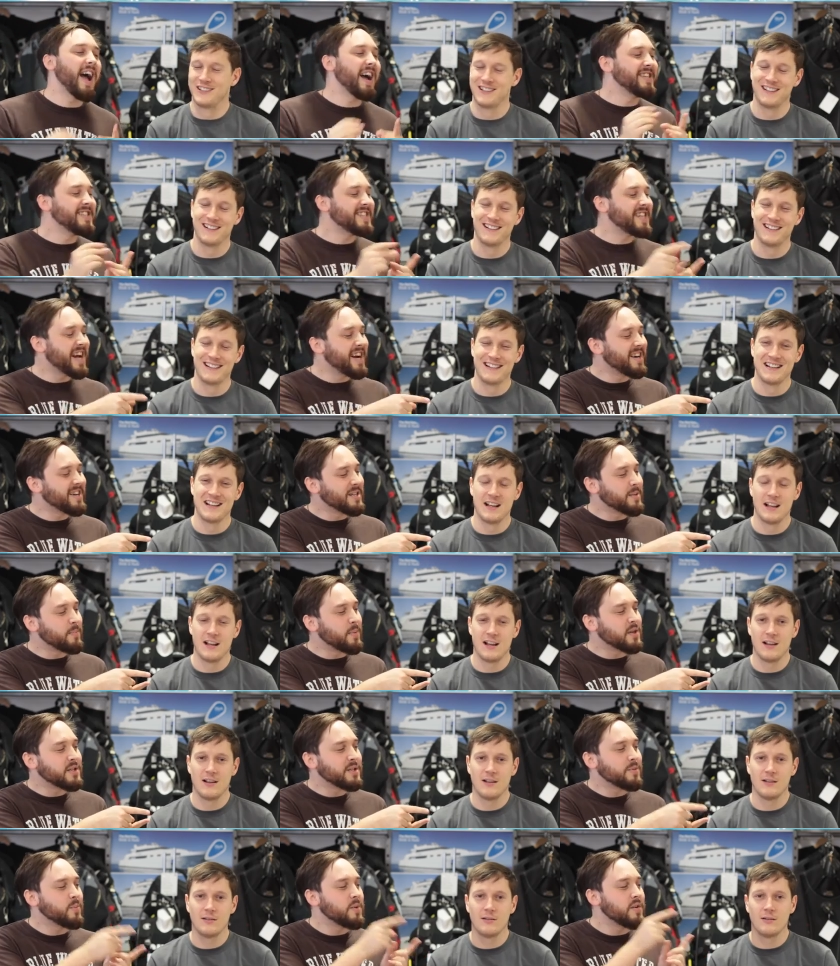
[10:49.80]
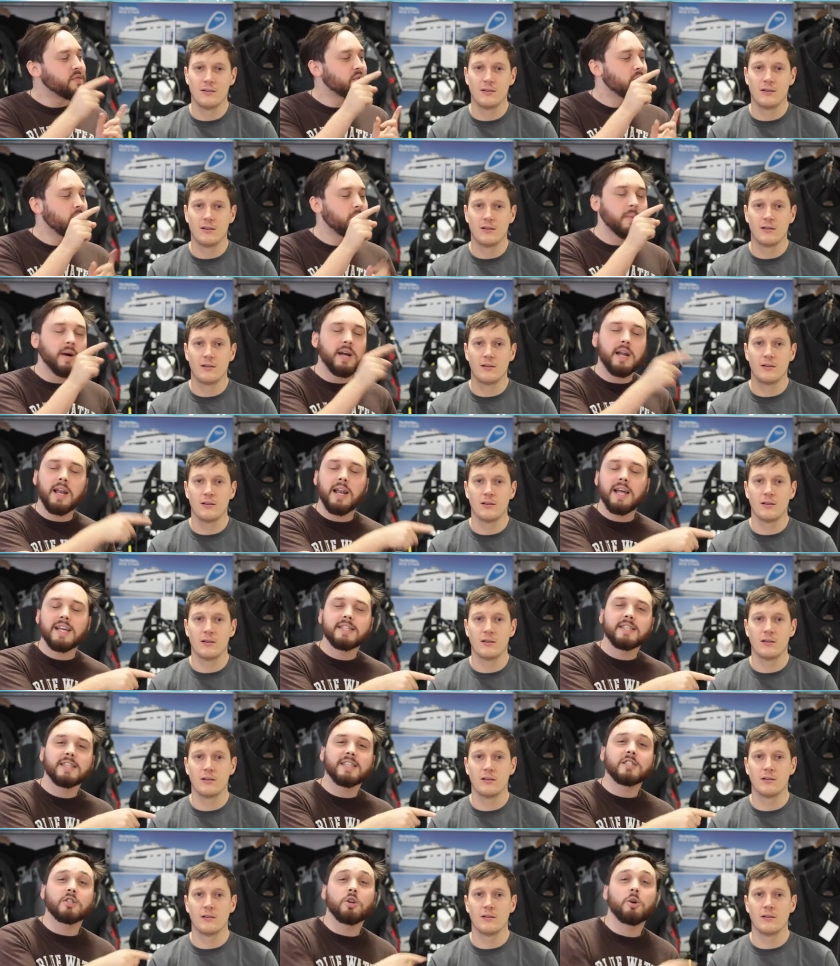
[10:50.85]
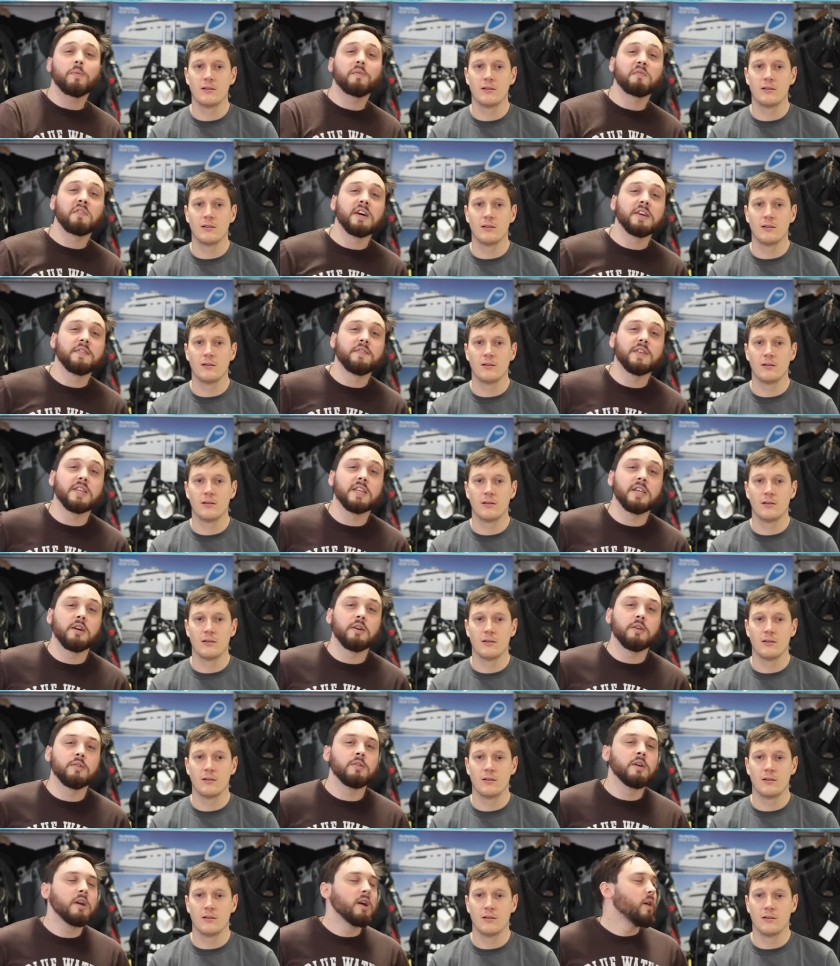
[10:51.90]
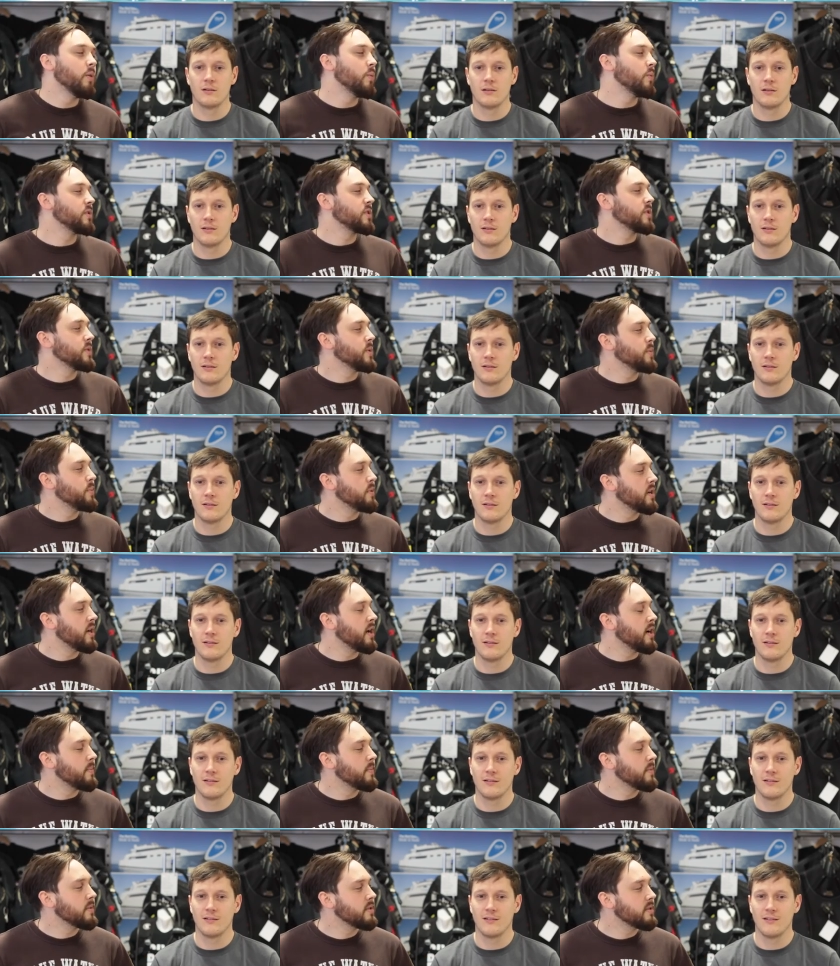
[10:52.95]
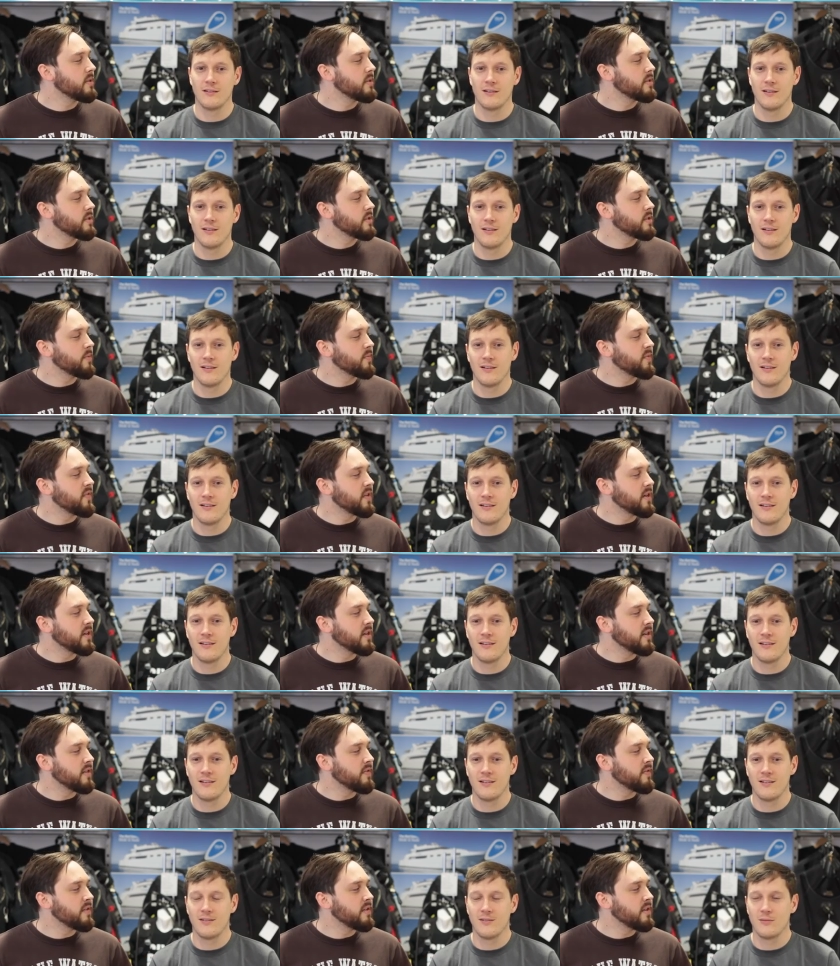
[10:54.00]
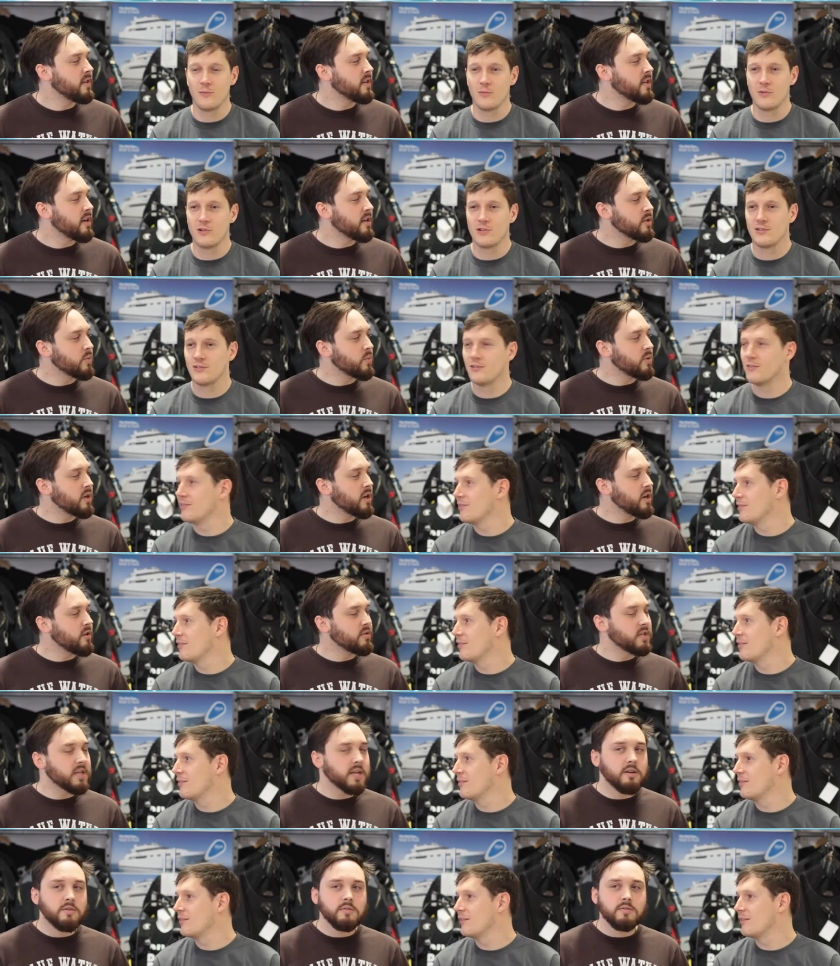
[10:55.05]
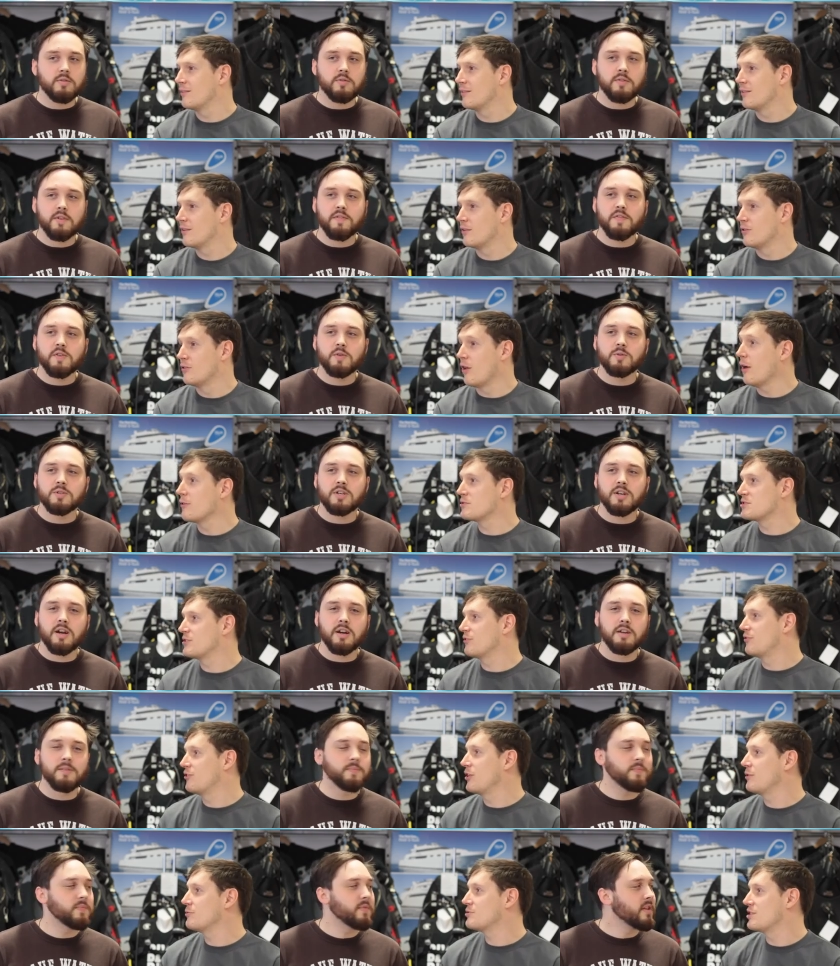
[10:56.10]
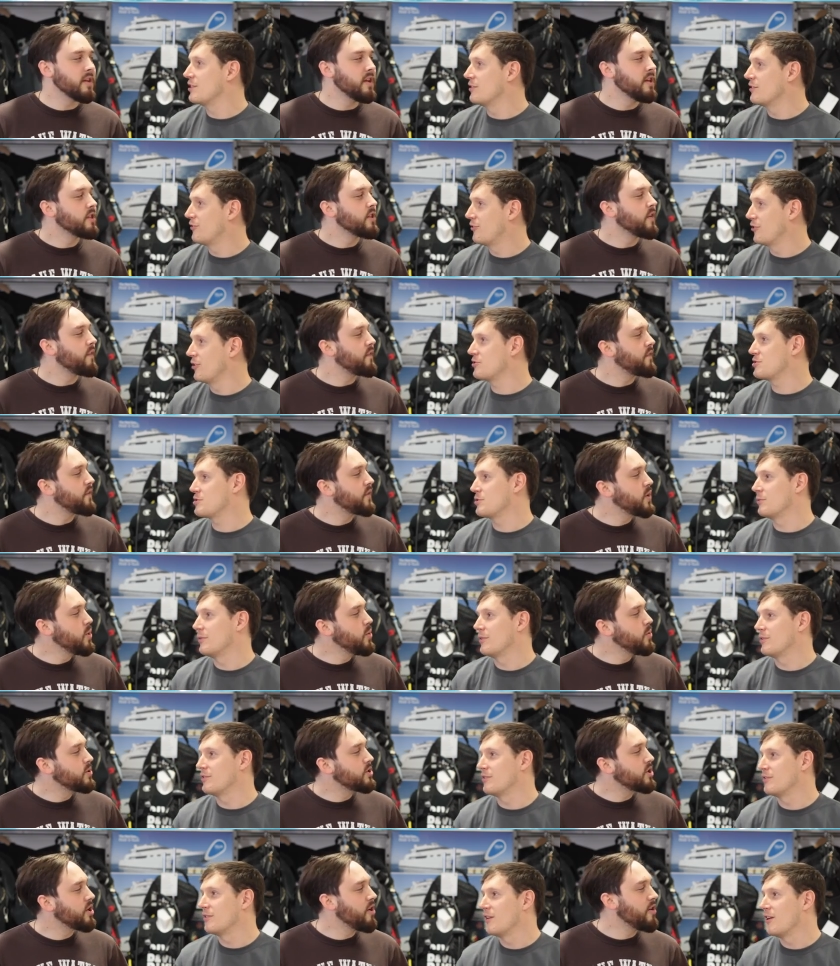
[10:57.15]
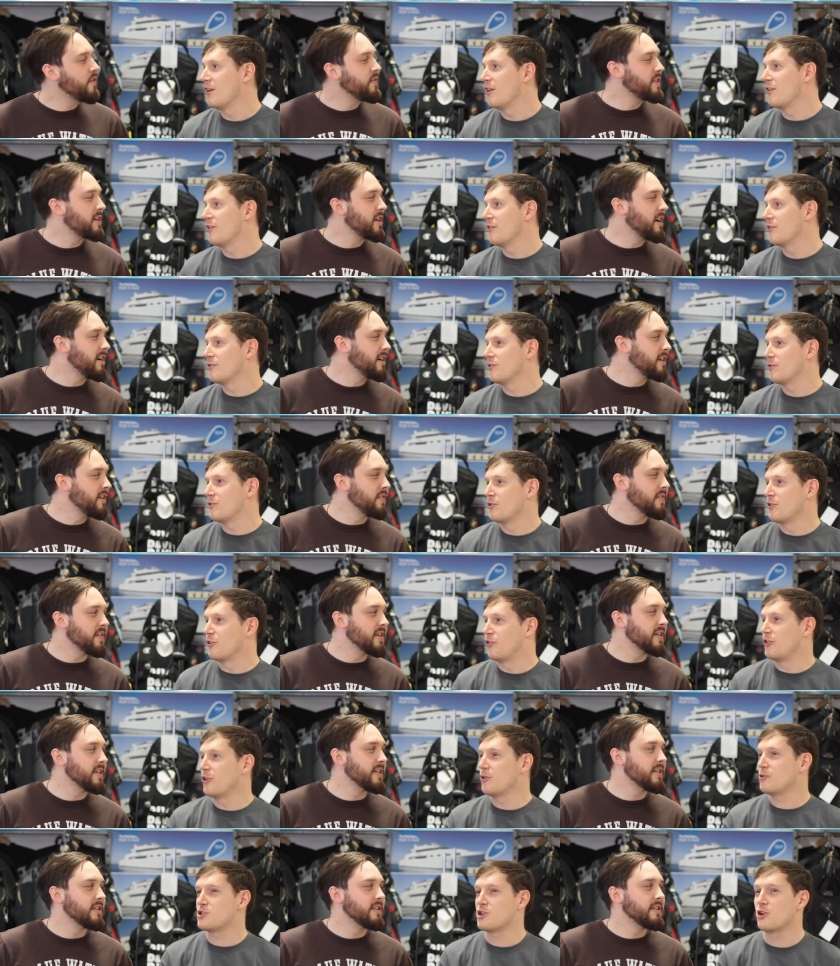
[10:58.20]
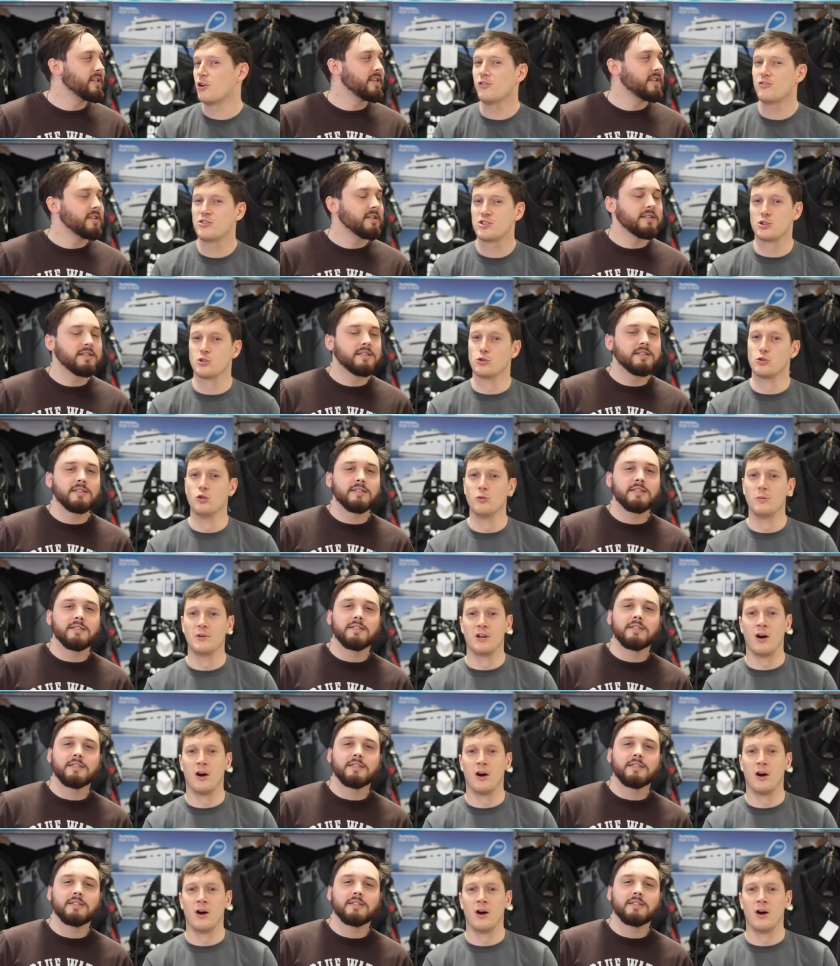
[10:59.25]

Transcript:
Speaker 1: and down at the bottom, we've got my latest top five video. What should we put up? Top five, either underwater hotels or the future. No, it's the future, the future one. The future one. of diving. The future of scuba